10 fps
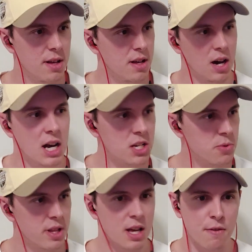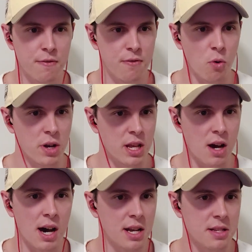I just went like
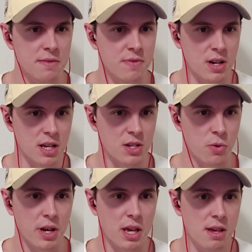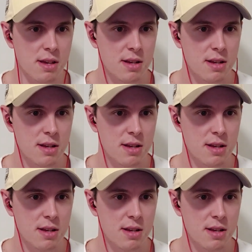49 and fucking 20.